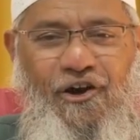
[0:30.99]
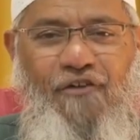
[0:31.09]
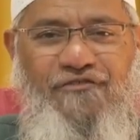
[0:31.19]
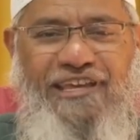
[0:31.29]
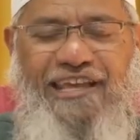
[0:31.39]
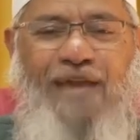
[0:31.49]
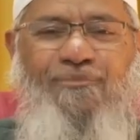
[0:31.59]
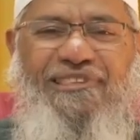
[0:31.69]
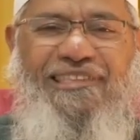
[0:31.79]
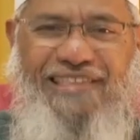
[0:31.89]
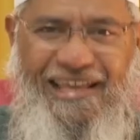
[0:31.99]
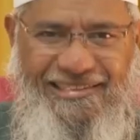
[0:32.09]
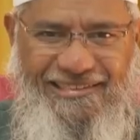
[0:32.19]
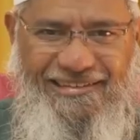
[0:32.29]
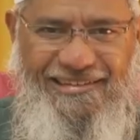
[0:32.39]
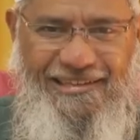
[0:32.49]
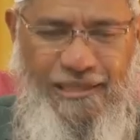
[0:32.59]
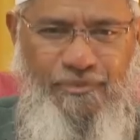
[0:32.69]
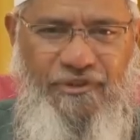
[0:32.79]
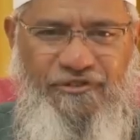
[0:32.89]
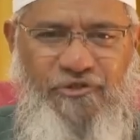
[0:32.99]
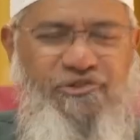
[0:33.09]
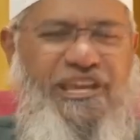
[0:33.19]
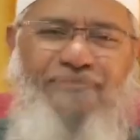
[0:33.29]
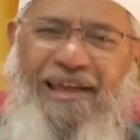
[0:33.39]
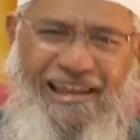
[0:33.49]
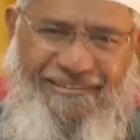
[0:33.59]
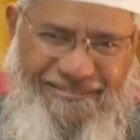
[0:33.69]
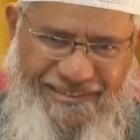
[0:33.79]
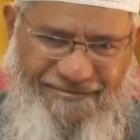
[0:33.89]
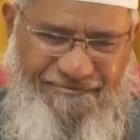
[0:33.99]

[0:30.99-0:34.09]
of Sheikh Ahmed Didat, the person who changed my life.